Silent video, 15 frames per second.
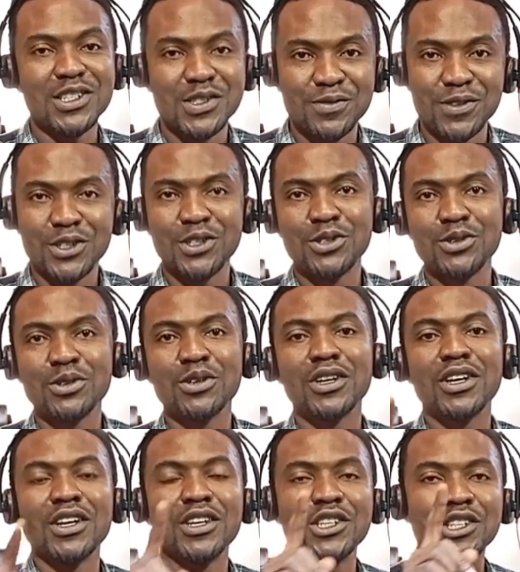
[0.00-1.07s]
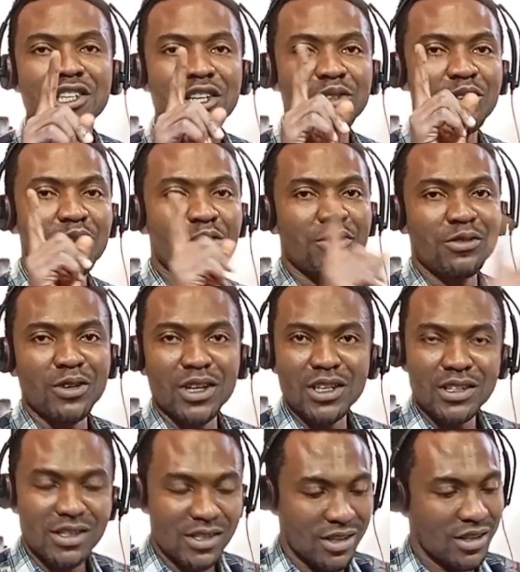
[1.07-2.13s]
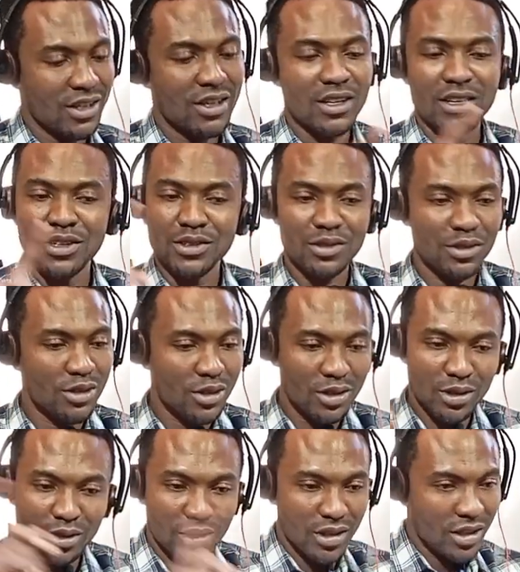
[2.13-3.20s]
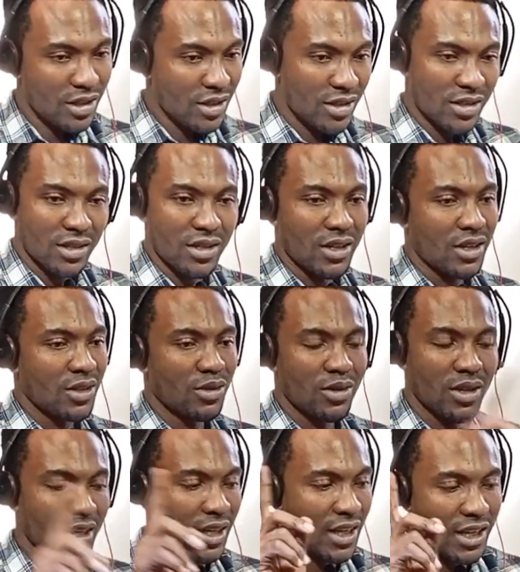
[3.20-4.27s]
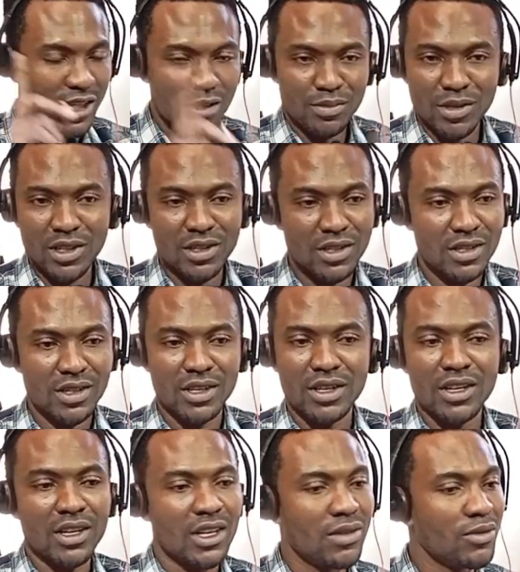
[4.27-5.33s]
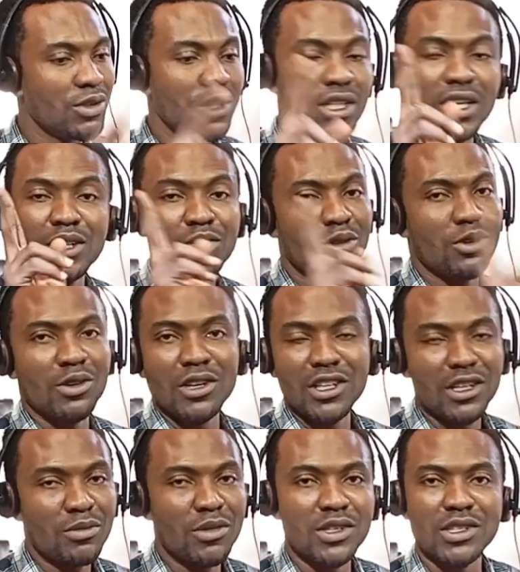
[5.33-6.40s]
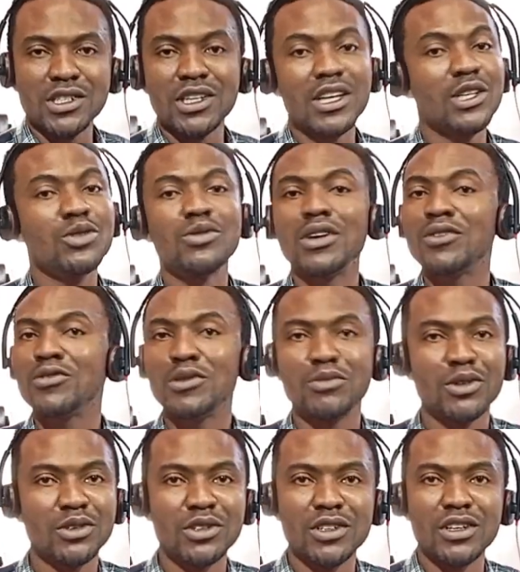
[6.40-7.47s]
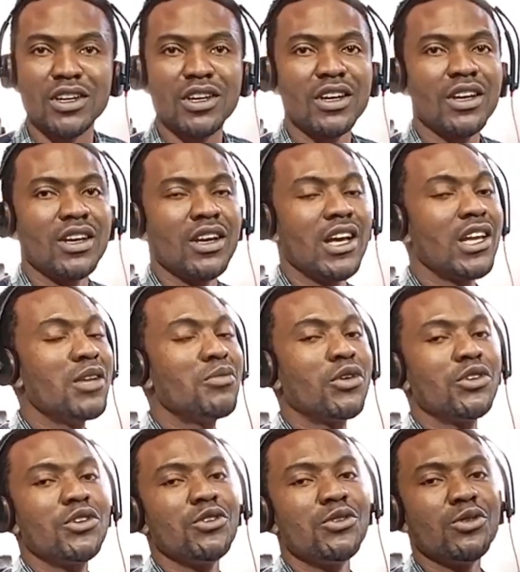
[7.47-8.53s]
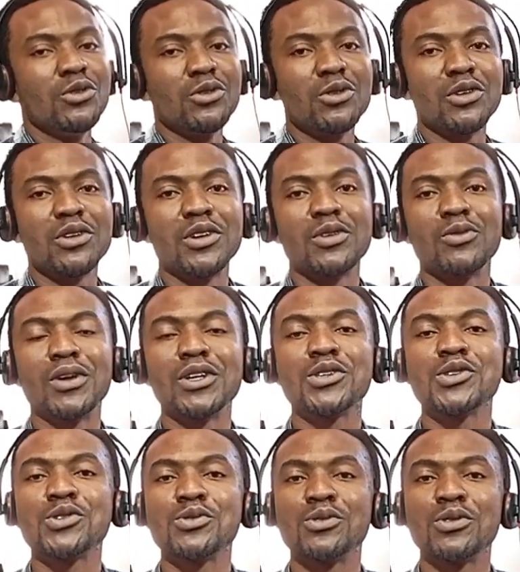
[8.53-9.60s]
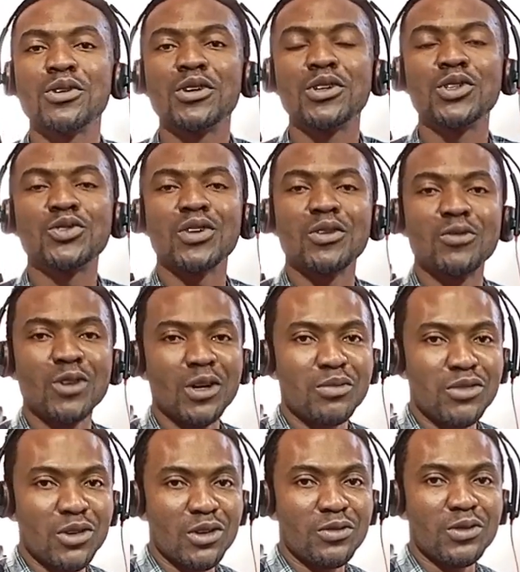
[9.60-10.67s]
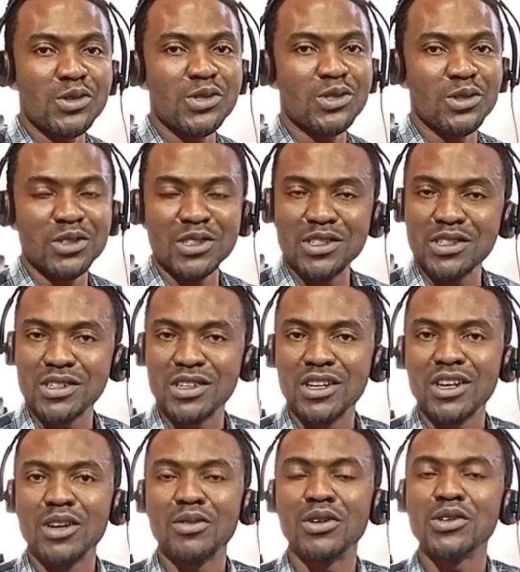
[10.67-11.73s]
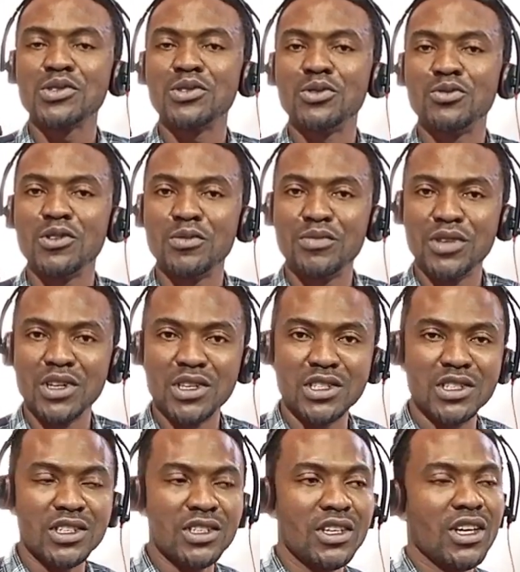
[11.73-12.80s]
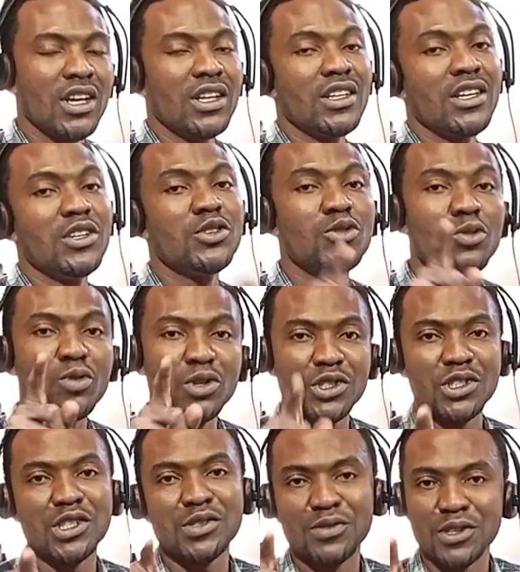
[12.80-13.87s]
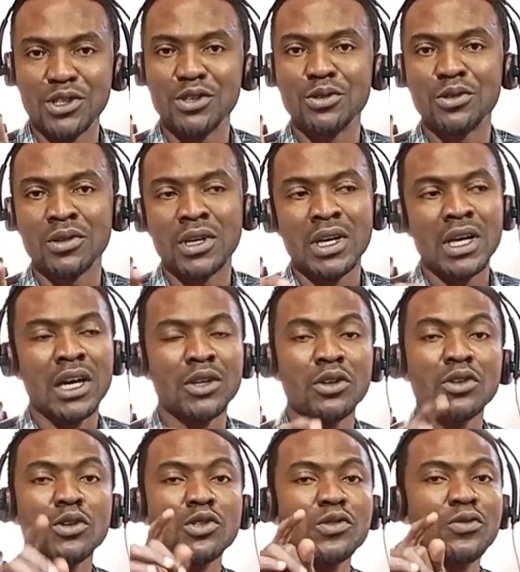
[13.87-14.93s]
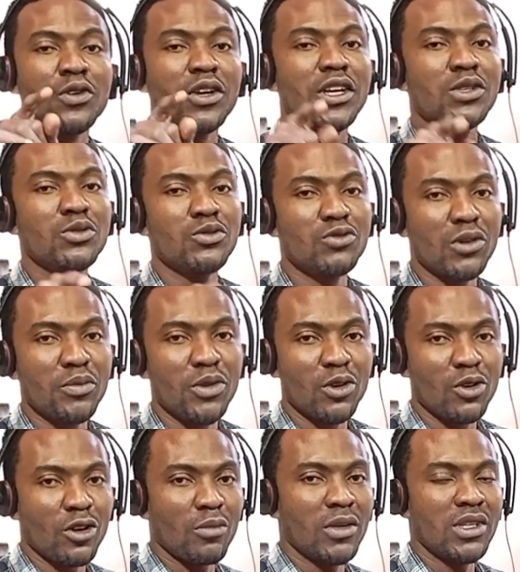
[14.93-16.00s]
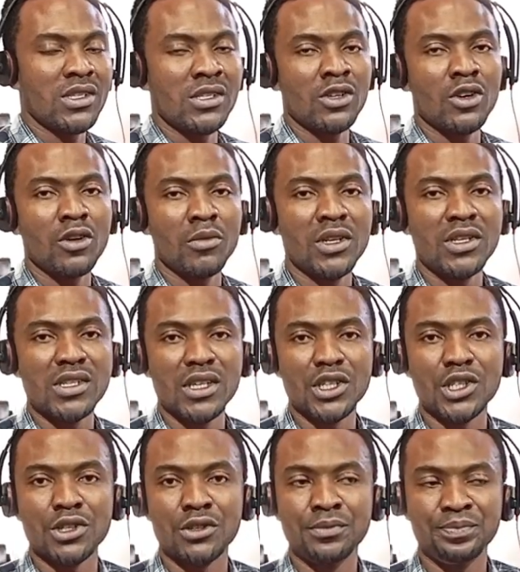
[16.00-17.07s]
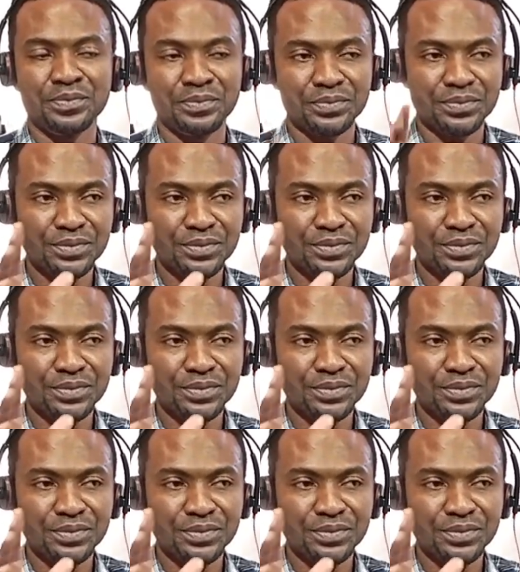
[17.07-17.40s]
this video, share to your friends, to your colleagues, to your classmates, even share it to your enemies, share it to everybody. Anybody you know wants to travel abroad for studies, wants to do a PhD, they need to watch this video. And don't also forget to drop your comments in the comment section